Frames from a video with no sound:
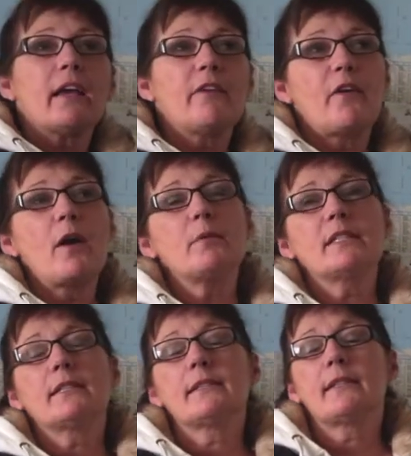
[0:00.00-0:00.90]
If I
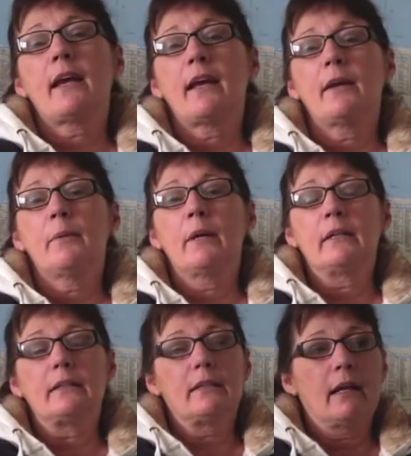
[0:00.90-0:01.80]
was to say
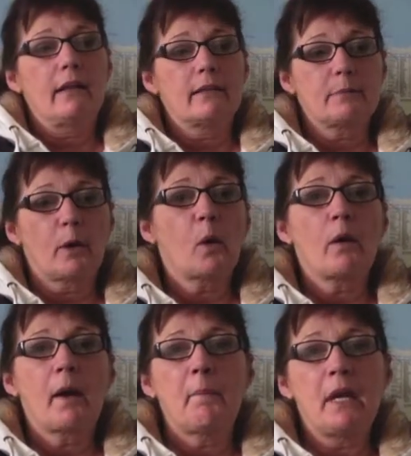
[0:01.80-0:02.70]
what this
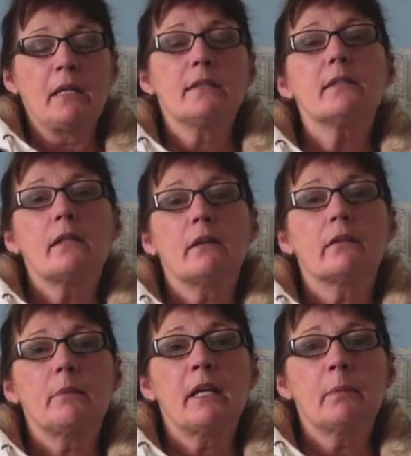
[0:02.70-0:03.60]
program means to
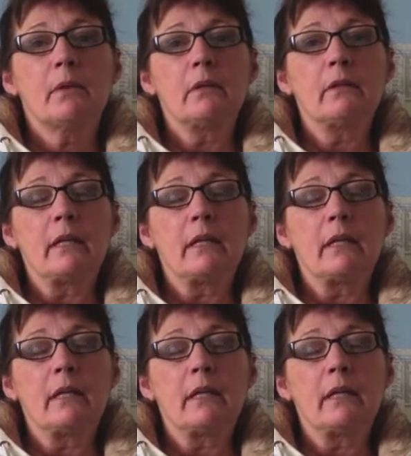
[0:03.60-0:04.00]
young people,